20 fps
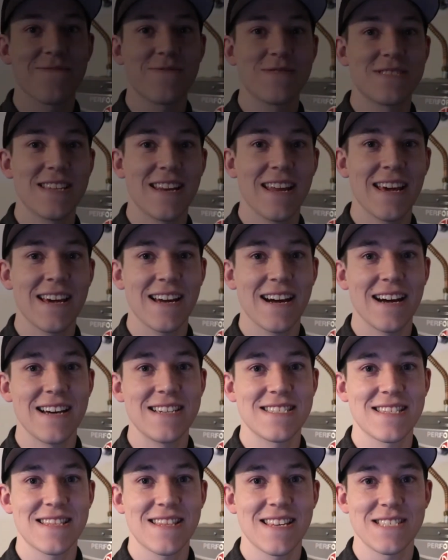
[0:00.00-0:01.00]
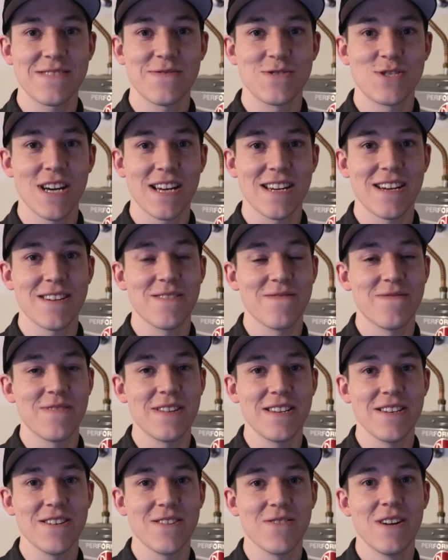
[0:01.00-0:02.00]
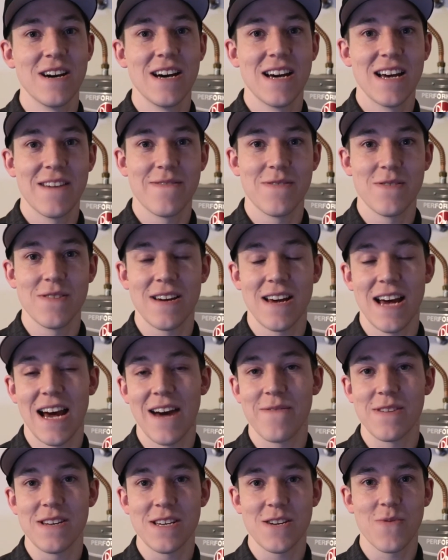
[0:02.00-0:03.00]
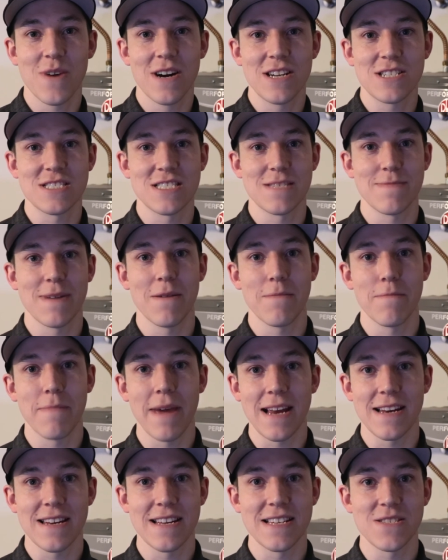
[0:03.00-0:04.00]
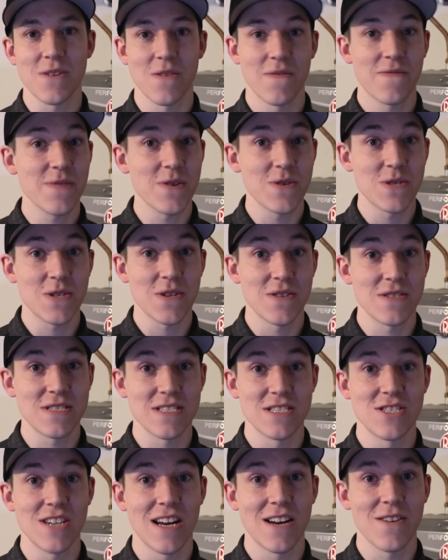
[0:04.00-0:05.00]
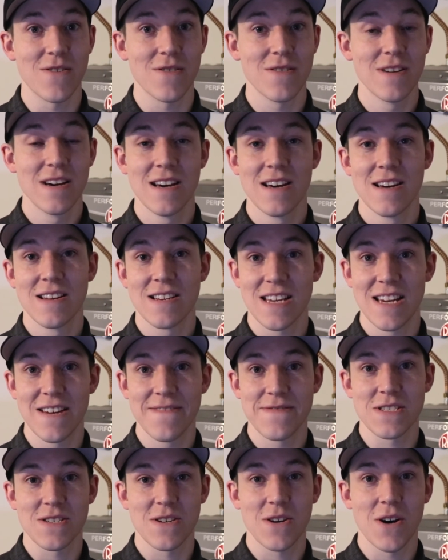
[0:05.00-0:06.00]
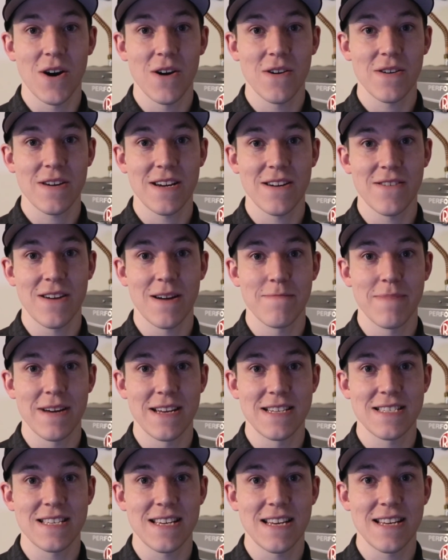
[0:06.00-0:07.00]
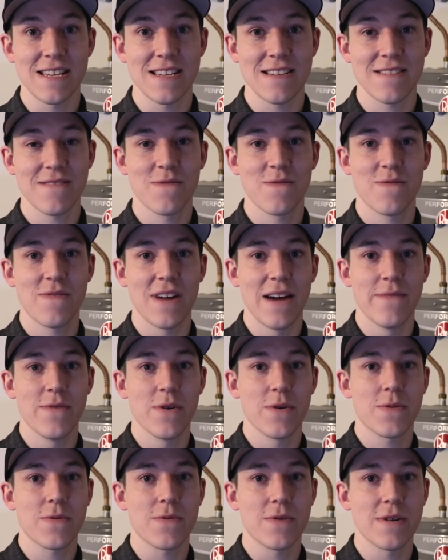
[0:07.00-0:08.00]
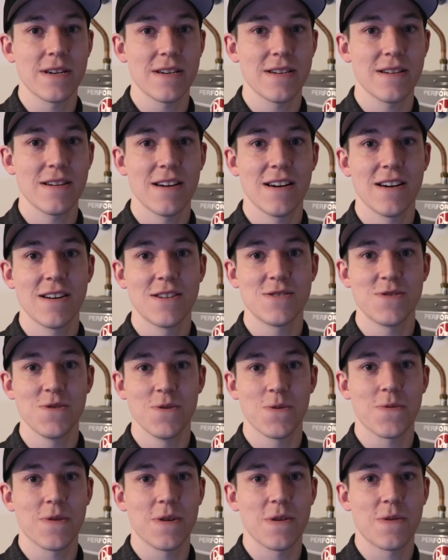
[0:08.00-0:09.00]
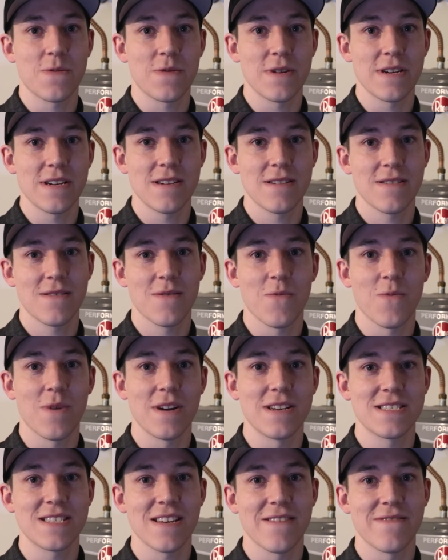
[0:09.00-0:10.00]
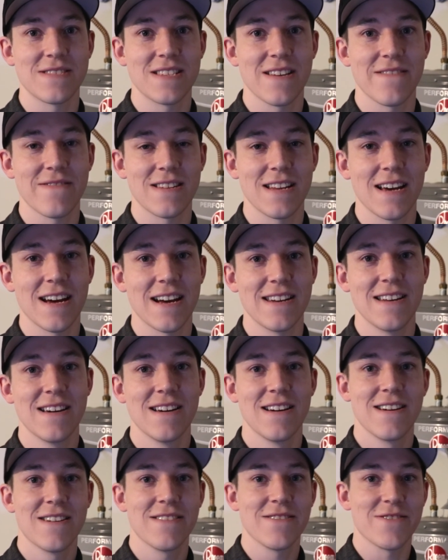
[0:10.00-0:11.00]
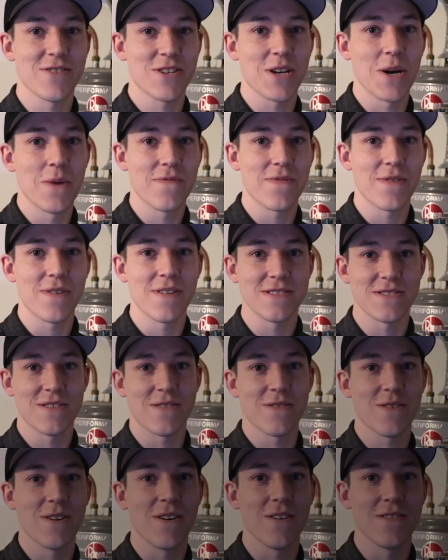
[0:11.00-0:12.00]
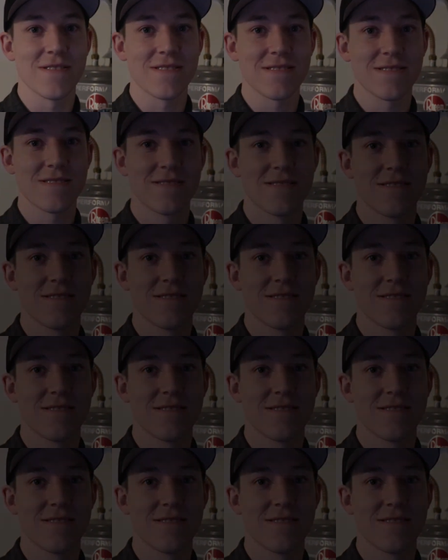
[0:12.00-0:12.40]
for today, guys. Thanks for checking out the video. If you have any questions about maintenance or filters in general, give us a call here at Ben's Heating, 503-233-1779. Your comfort is our calling.